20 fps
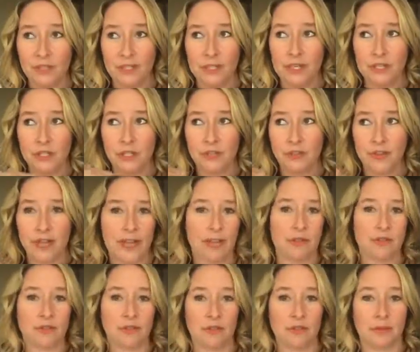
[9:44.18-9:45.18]
your
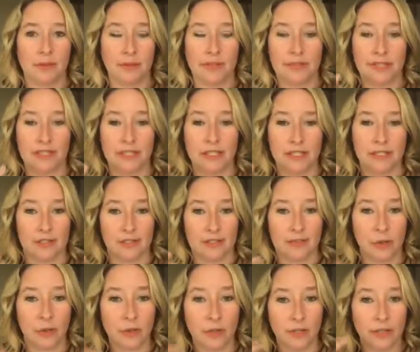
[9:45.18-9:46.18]
natural ability to
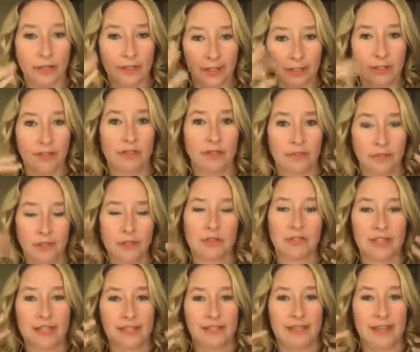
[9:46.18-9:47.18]
exfoliate, like your
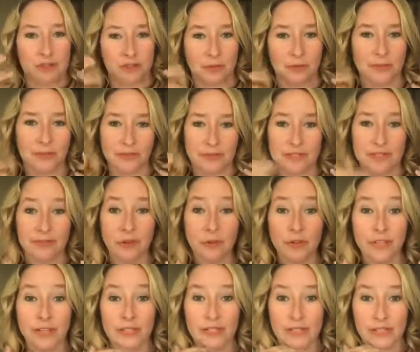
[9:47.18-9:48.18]
skin's natural ability to
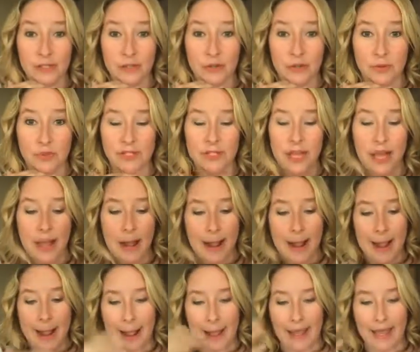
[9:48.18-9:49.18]
exfoliate slows,
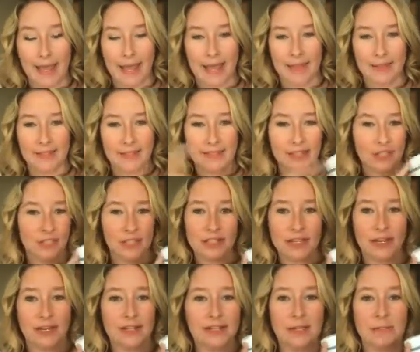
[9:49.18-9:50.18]
and this is just
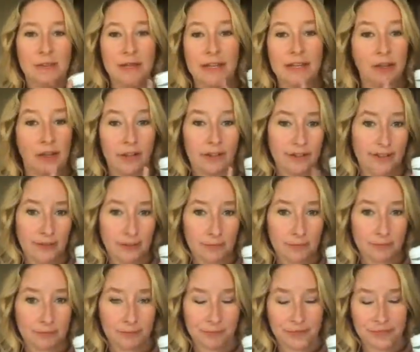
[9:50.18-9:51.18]
kind of speeding all that up.
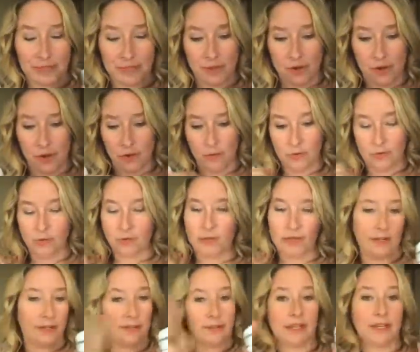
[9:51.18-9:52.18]
And so you're
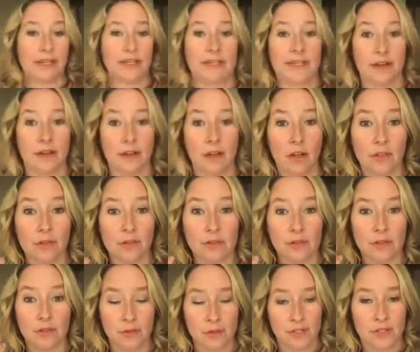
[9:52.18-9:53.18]
getting, like I said,
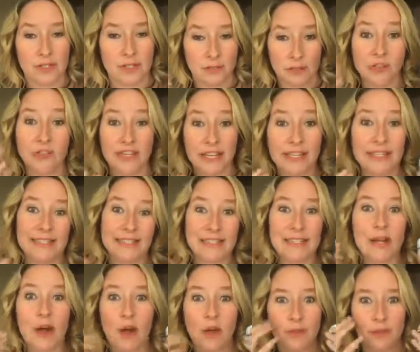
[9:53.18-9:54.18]
you're getting
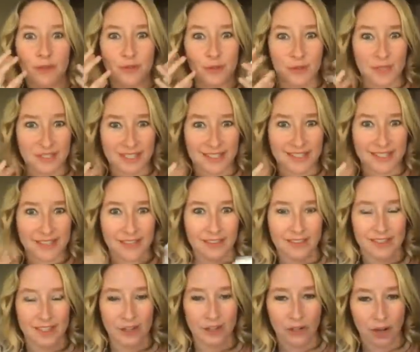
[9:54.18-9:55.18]
to all those new skin cells
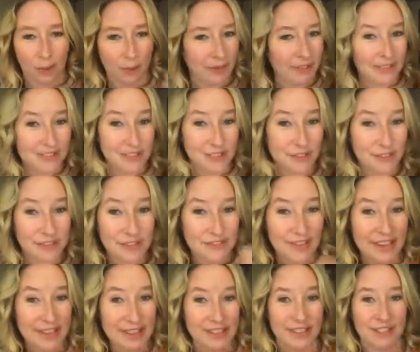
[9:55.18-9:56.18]
that are coming to the surface
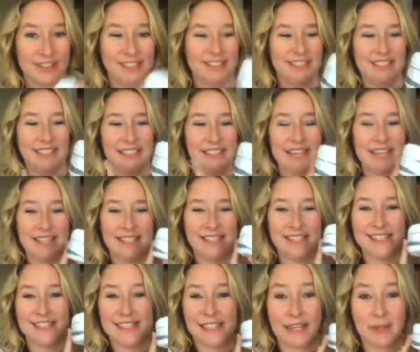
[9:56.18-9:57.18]
faster, because this has
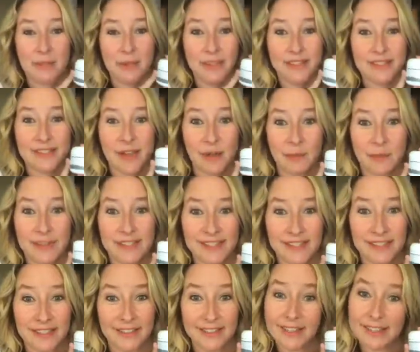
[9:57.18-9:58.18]
the SenePlex complex
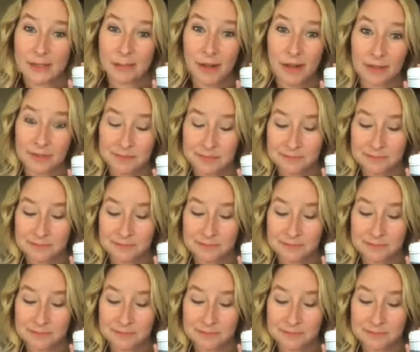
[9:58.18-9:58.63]
in it as well.